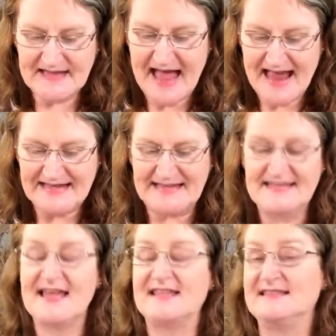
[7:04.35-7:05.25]
18th
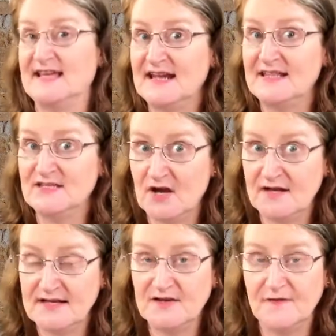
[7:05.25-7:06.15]
and Saturday the
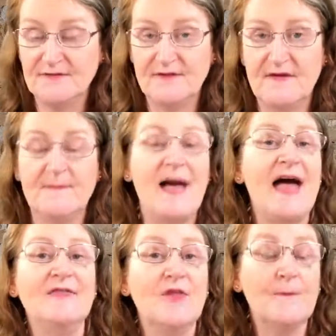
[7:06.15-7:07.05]
19th of November
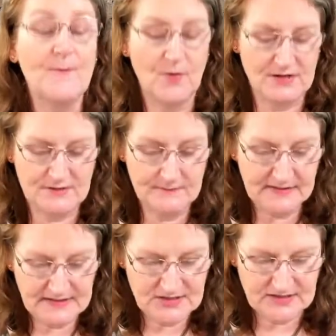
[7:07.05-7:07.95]
and the Mornington
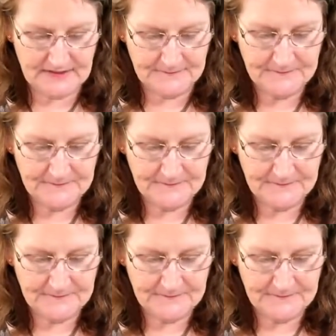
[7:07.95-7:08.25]
Peninsula.